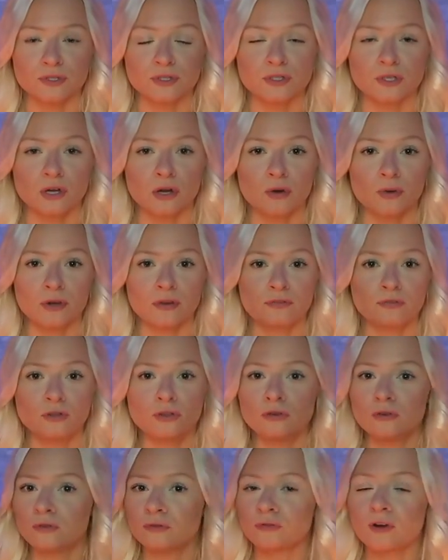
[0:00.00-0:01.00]
So if
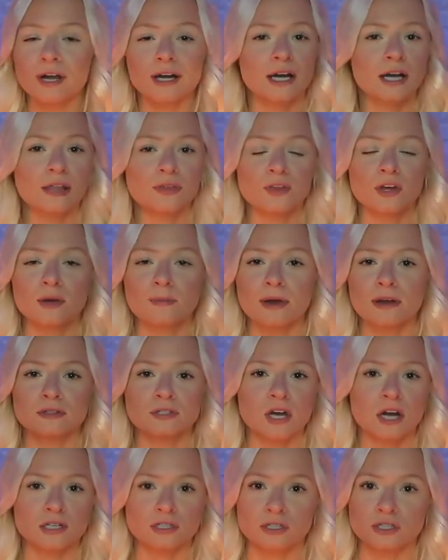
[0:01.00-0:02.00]
you've read anything
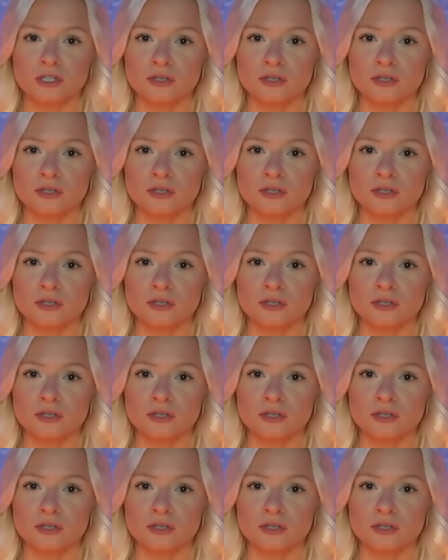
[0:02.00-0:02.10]
about Dr.